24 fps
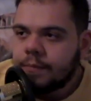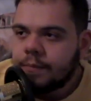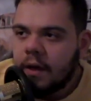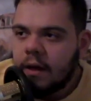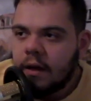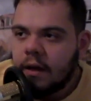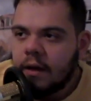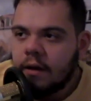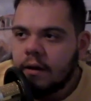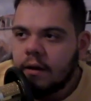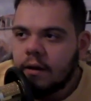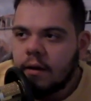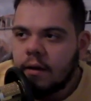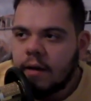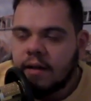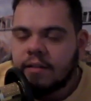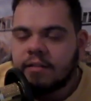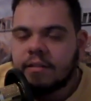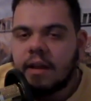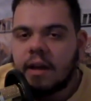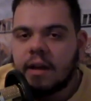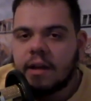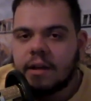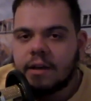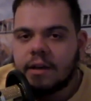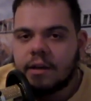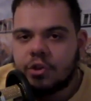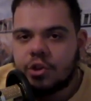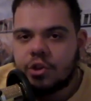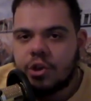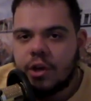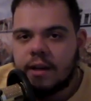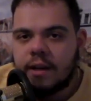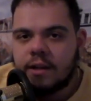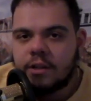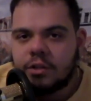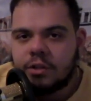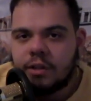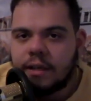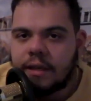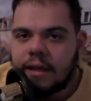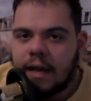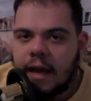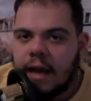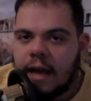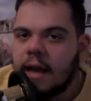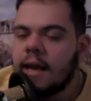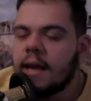and that's not going to change
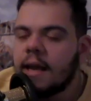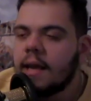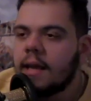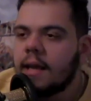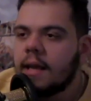today.